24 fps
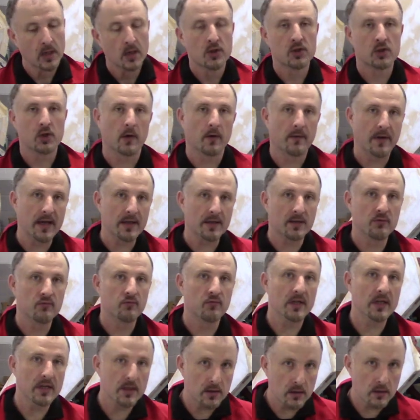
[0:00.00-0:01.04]
So I've had to
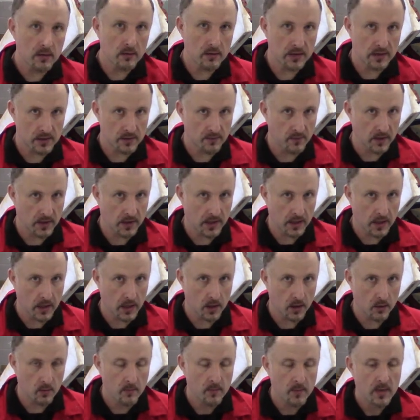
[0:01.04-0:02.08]
redo this
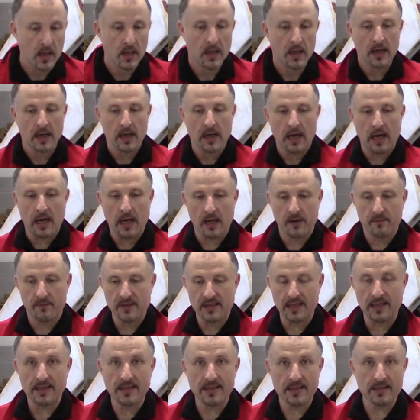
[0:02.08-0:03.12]
video, I've
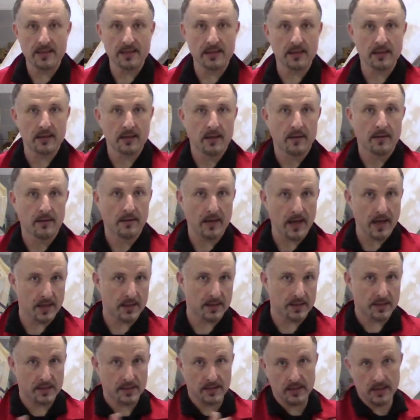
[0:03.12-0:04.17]
deleted their
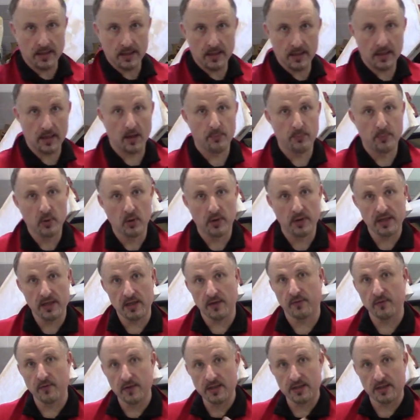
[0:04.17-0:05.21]
scene and put a
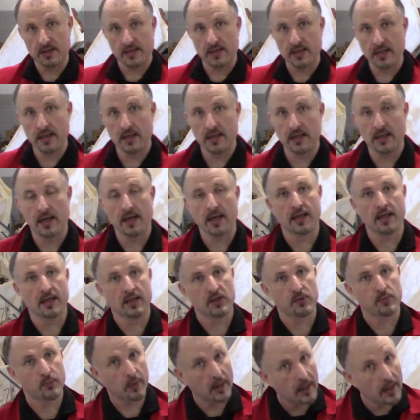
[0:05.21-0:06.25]
different scene in
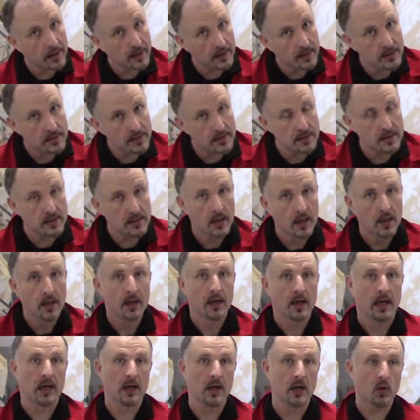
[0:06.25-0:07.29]
its place,
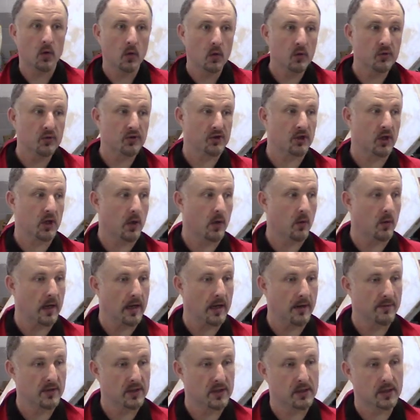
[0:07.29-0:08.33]
and also
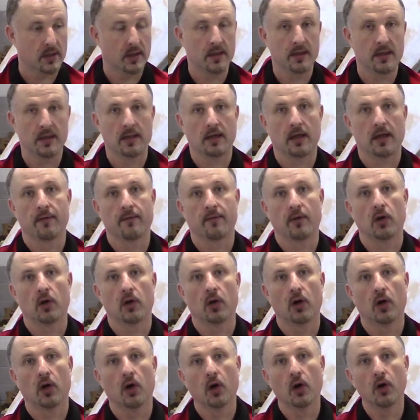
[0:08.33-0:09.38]
I've decided I've
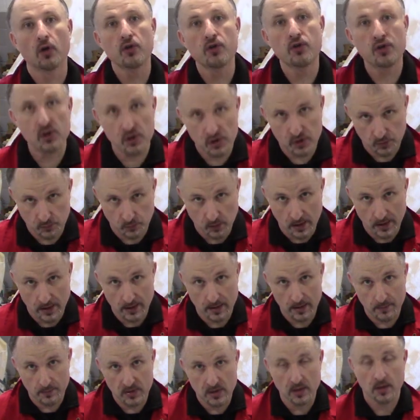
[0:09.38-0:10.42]

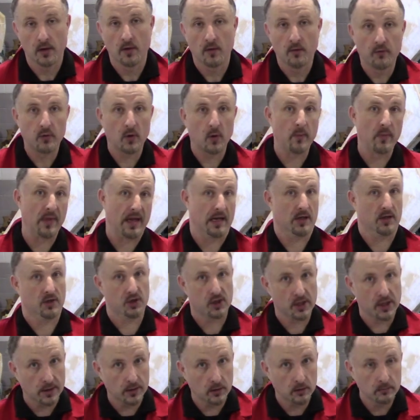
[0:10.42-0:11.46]
unsubscribed from that
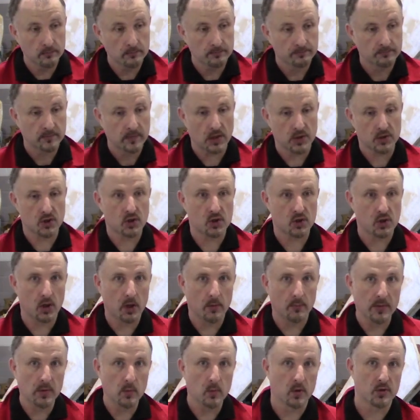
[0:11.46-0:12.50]
channel. I
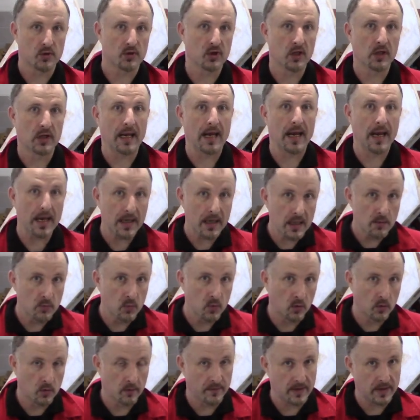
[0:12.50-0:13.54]
shan't be watching any
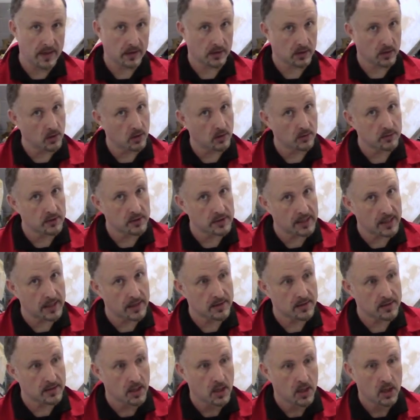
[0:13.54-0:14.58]
more of their
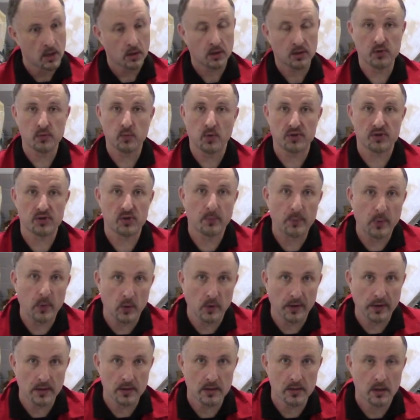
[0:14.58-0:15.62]
content, because what's the
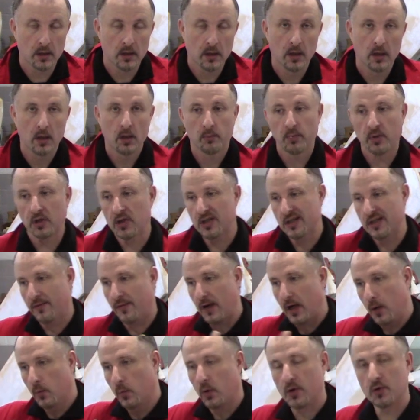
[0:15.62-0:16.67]
point? Because if
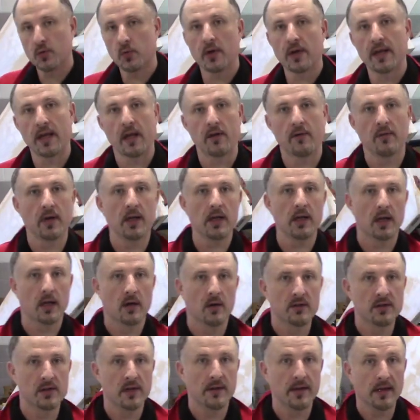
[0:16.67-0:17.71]
I watch one of their
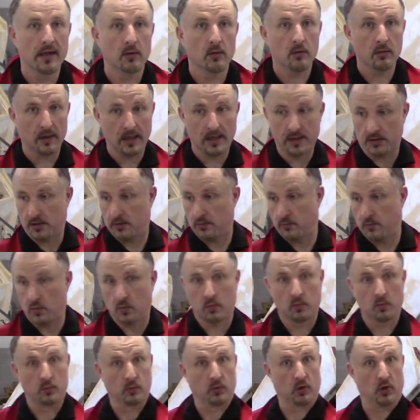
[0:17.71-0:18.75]
videos I think, oh, that's
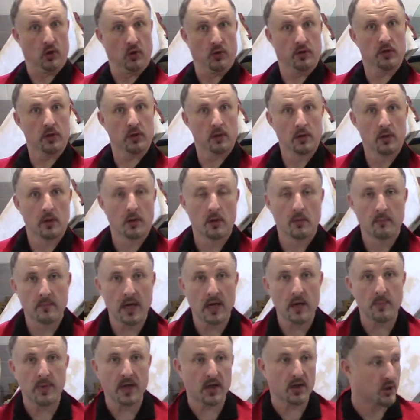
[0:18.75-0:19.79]
good,
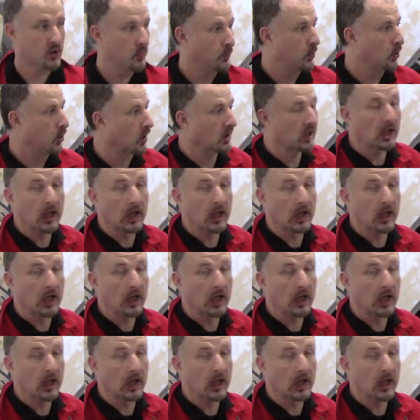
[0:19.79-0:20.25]
maybe I should put a